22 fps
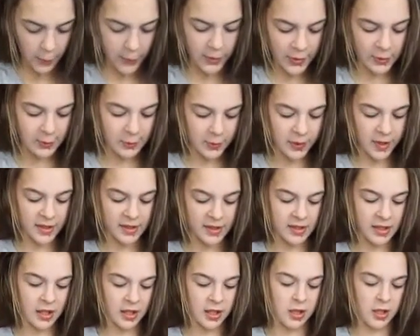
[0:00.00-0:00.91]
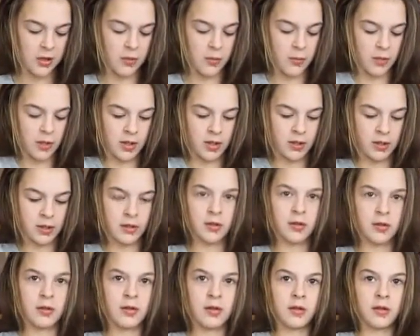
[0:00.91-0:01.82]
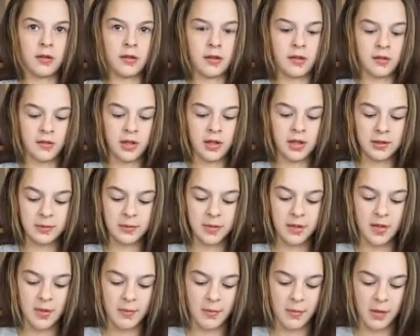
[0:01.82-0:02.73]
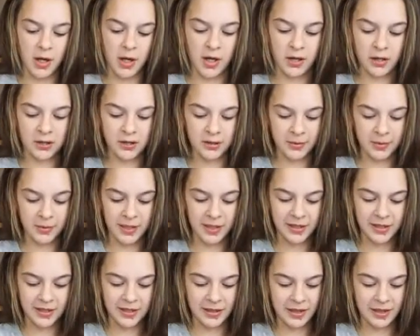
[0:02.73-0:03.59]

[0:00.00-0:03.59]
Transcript: this one isn't a new one. It's of the box because